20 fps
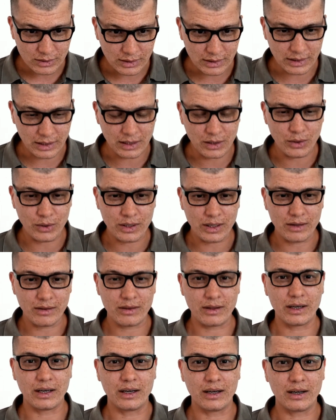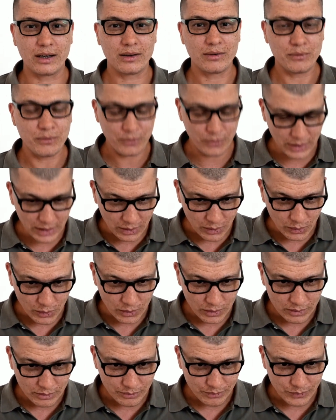they look at their
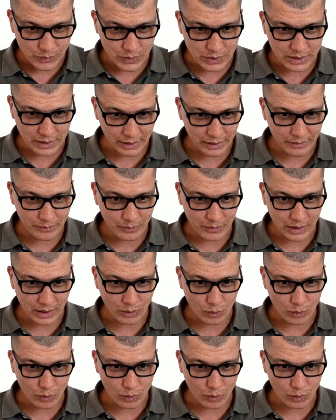video, you see.